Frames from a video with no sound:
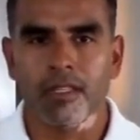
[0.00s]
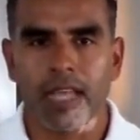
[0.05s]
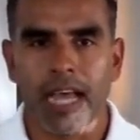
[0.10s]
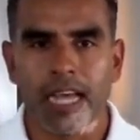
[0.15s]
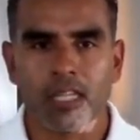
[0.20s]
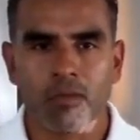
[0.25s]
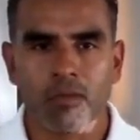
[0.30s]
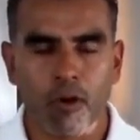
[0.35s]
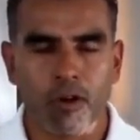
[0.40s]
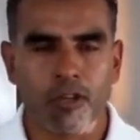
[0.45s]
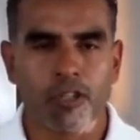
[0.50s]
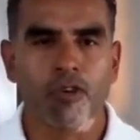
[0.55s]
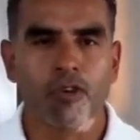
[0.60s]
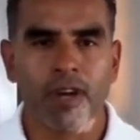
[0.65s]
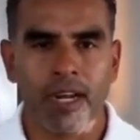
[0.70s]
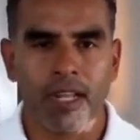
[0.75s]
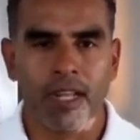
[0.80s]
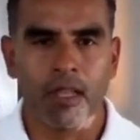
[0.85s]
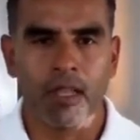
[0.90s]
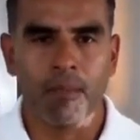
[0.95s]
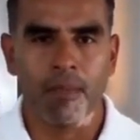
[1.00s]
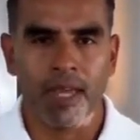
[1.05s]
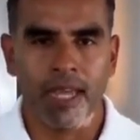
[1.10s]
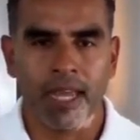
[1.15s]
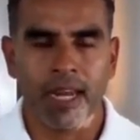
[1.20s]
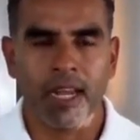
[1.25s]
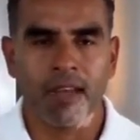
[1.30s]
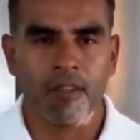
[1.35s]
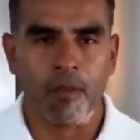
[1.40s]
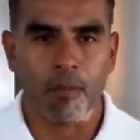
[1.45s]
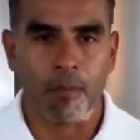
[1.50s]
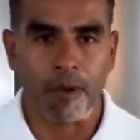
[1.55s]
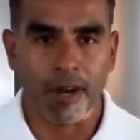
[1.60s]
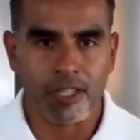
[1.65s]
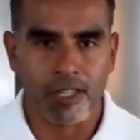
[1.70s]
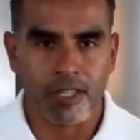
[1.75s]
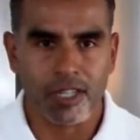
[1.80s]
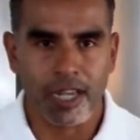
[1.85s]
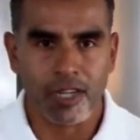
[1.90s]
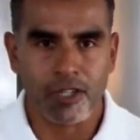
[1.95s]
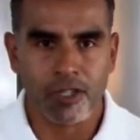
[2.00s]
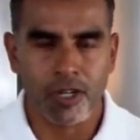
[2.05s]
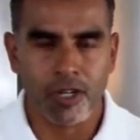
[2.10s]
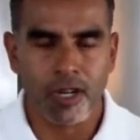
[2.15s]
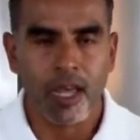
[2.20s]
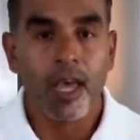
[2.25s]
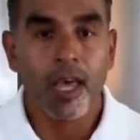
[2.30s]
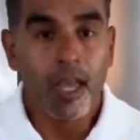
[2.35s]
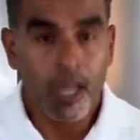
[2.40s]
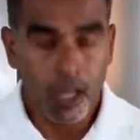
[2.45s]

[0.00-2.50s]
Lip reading: dashboard screen at the beginning of the presentation,